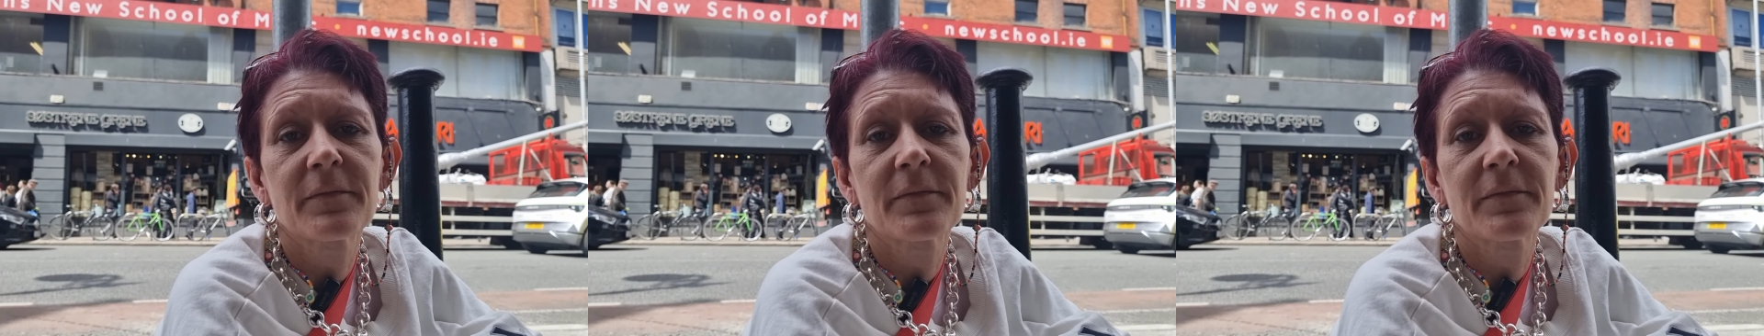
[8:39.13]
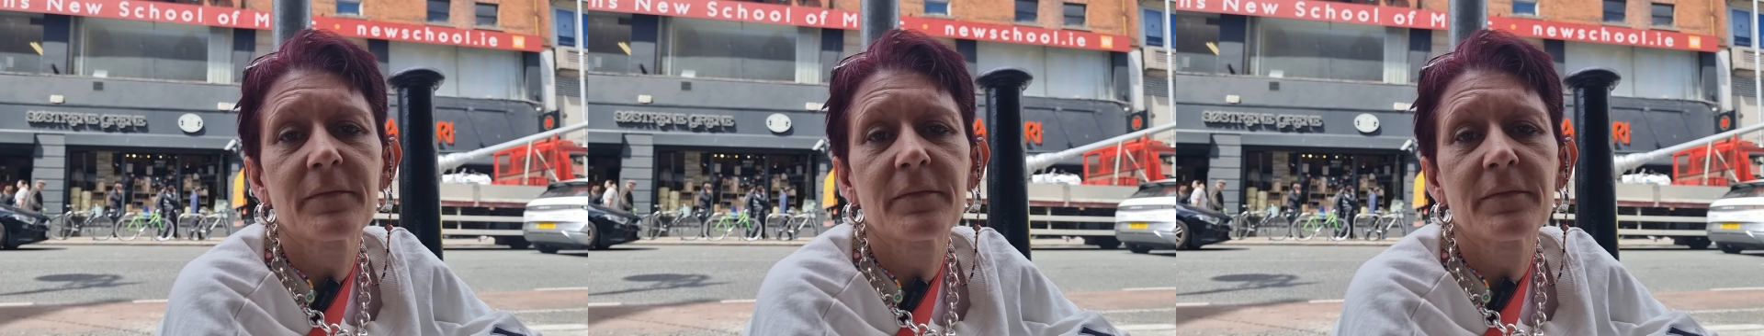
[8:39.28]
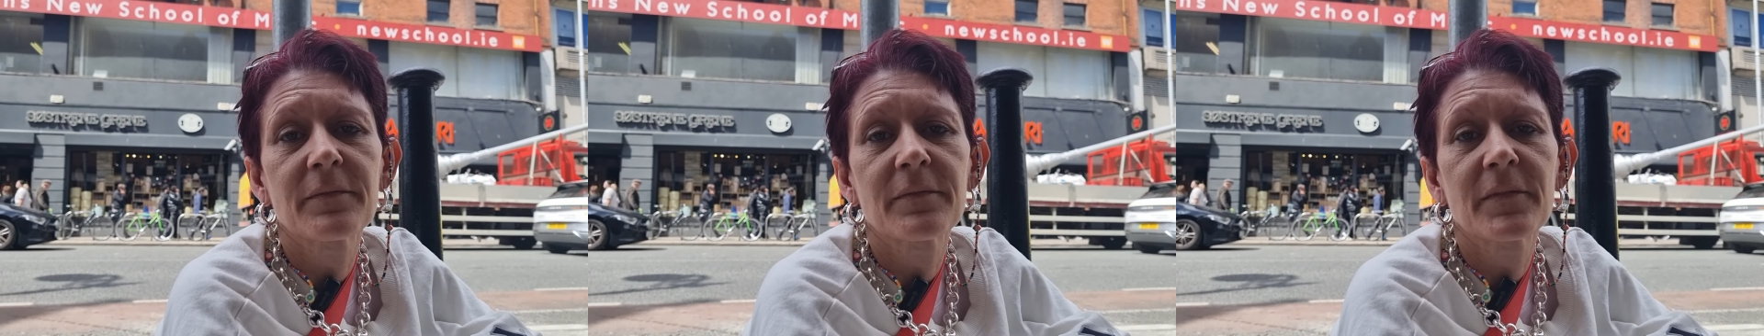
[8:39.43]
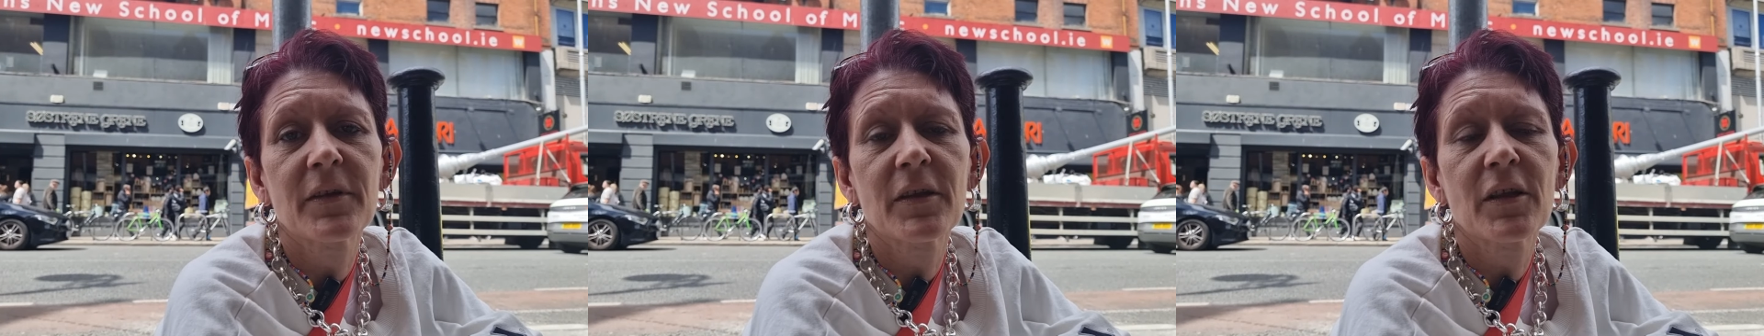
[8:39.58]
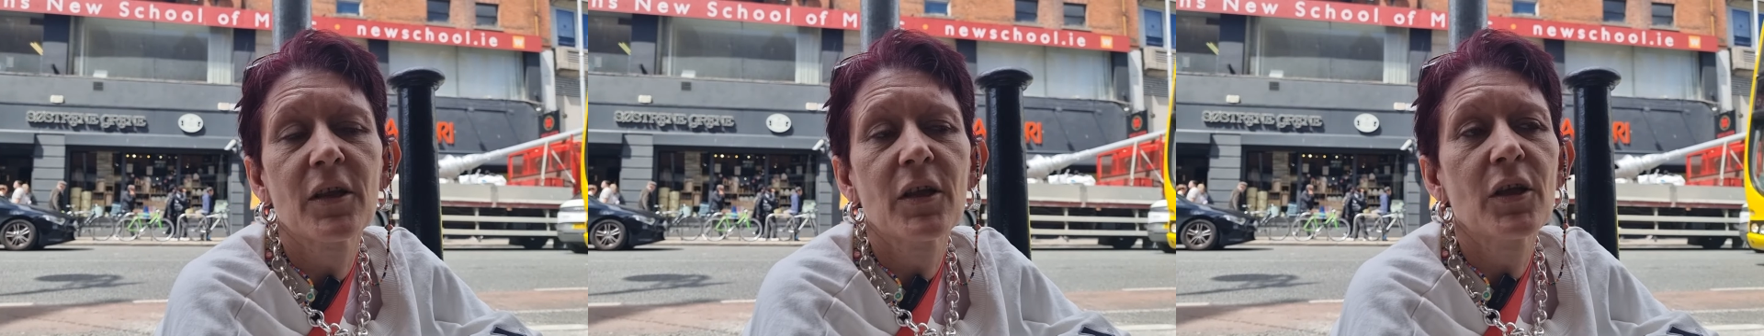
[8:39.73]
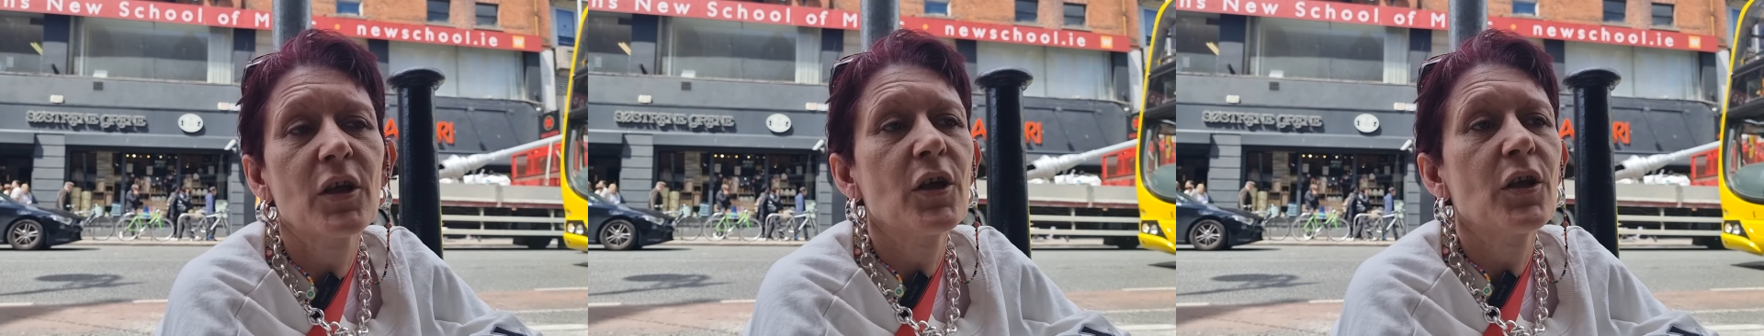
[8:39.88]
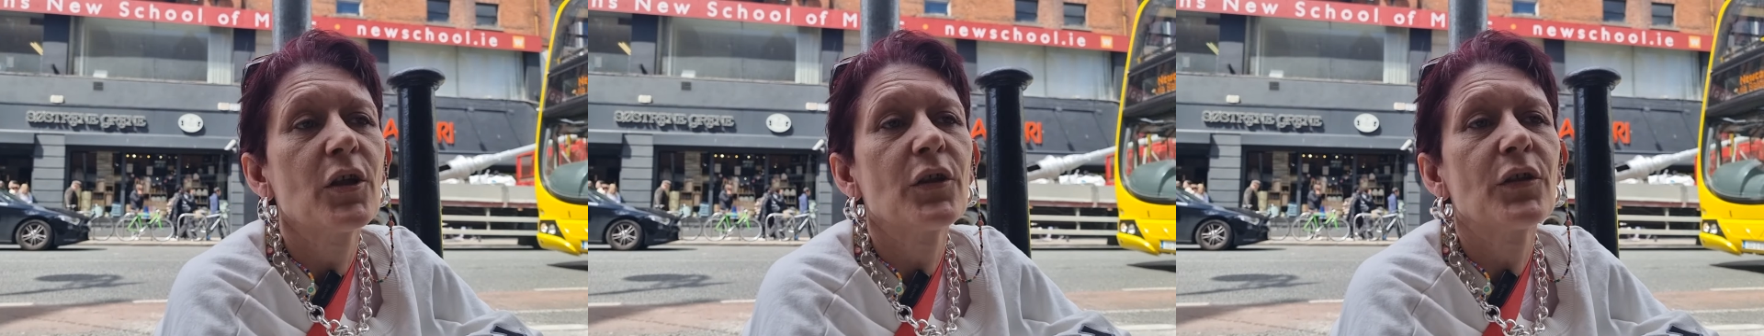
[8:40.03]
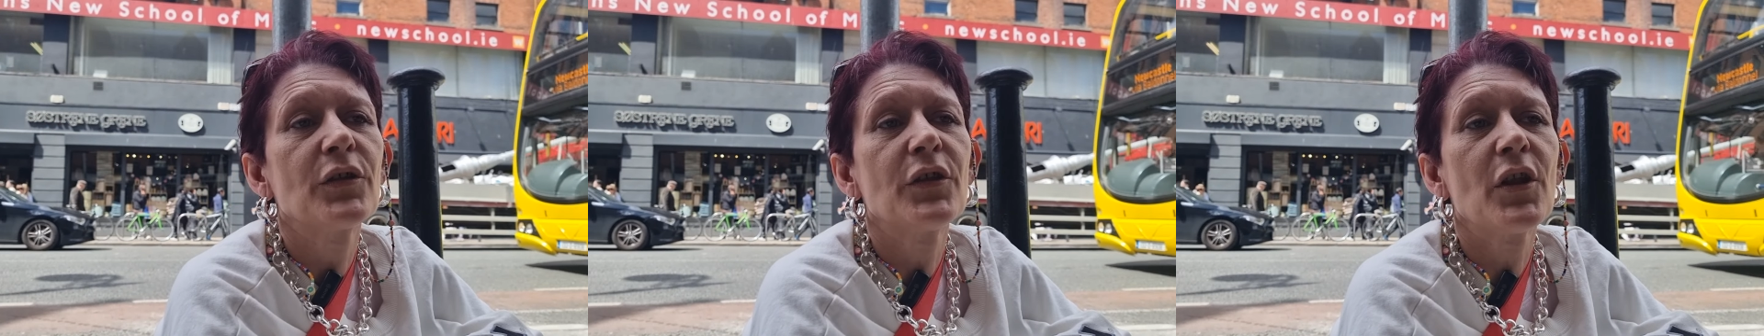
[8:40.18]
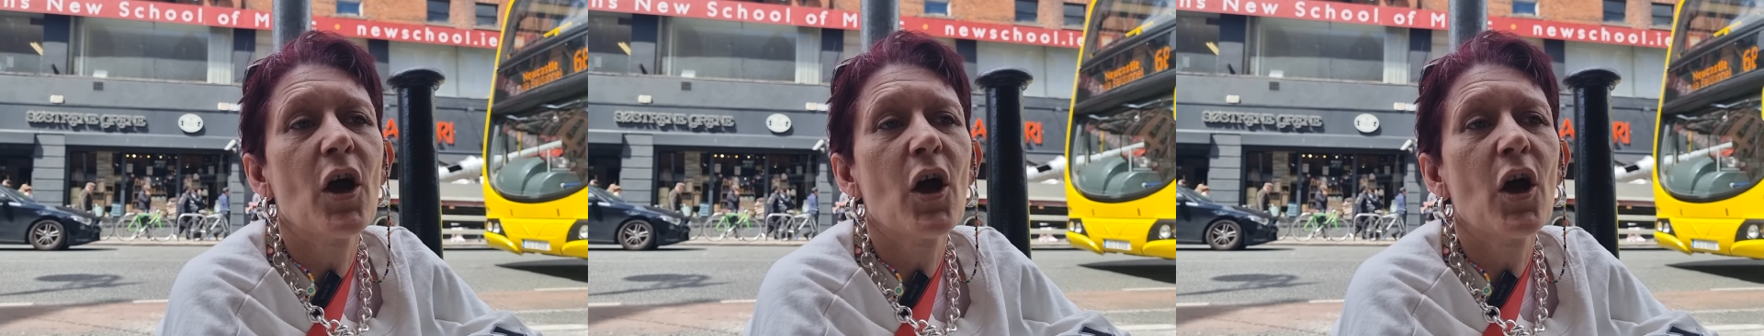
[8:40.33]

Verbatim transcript: you up into treatment?